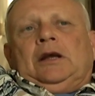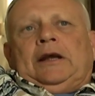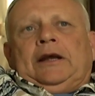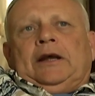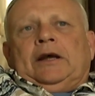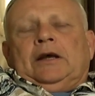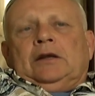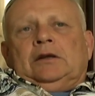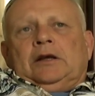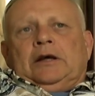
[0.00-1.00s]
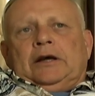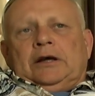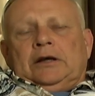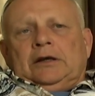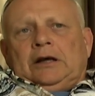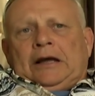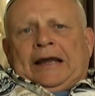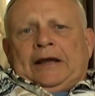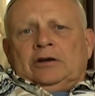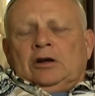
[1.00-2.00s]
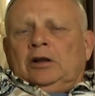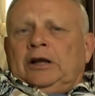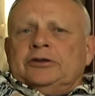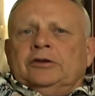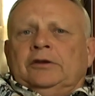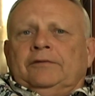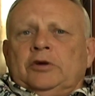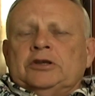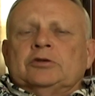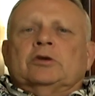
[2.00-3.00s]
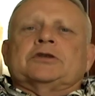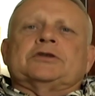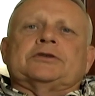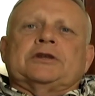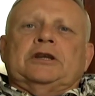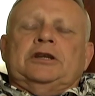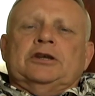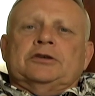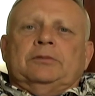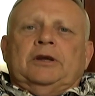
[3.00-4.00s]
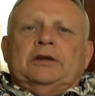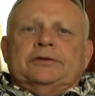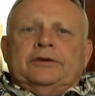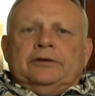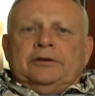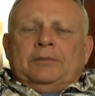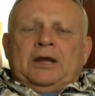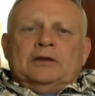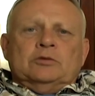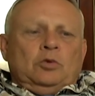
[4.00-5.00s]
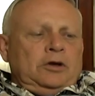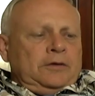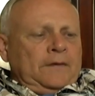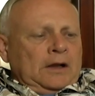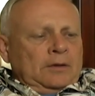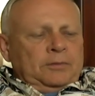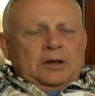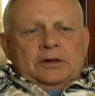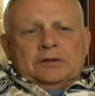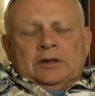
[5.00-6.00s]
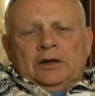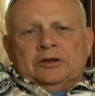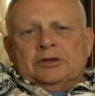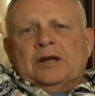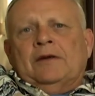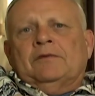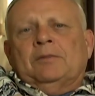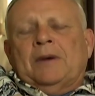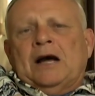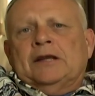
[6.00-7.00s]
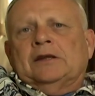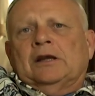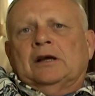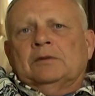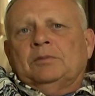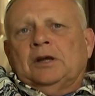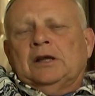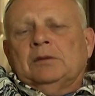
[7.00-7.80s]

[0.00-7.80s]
and uh, and a collection of resources in addition because their demands were developing. Instead of just having to buy in the on-peak,